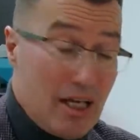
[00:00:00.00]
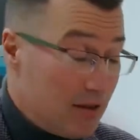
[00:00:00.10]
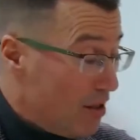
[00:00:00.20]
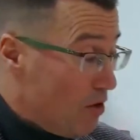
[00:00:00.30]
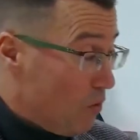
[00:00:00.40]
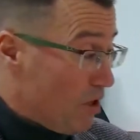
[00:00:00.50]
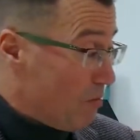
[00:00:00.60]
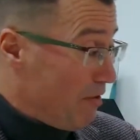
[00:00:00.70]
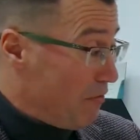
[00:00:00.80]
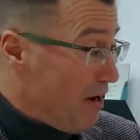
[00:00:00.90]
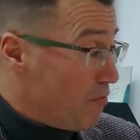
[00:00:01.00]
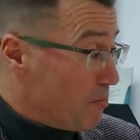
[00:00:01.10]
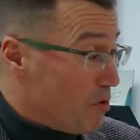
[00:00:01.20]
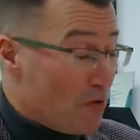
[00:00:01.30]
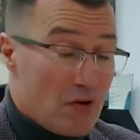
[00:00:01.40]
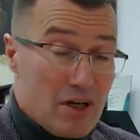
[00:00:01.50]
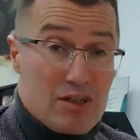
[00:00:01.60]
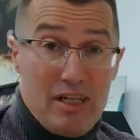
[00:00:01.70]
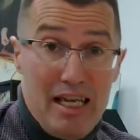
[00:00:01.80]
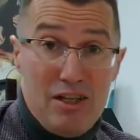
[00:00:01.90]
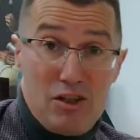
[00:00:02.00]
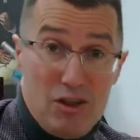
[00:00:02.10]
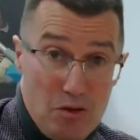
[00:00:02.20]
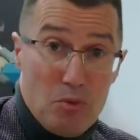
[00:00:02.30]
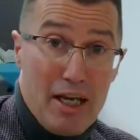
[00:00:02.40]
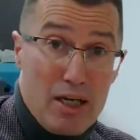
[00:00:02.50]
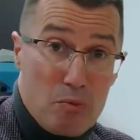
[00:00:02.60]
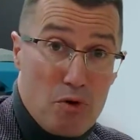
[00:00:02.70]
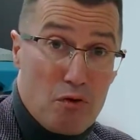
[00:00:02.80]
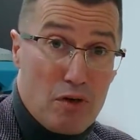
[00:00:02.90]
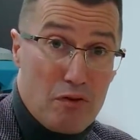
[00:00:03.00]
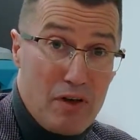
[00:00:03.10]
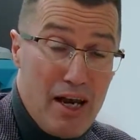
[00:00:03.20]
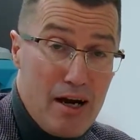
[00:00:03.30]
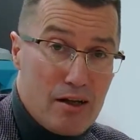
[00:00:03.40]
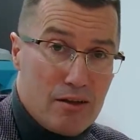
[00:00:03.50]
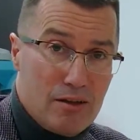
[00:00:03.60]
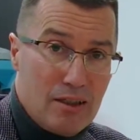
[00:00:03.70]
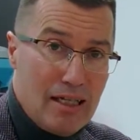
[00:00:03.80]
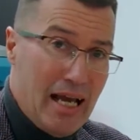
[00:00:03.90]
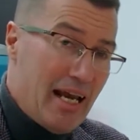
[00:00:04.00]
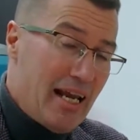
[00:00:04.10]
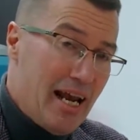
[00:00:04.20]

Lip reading: and one of my favorite profiles is the molecular profile of a hair. And a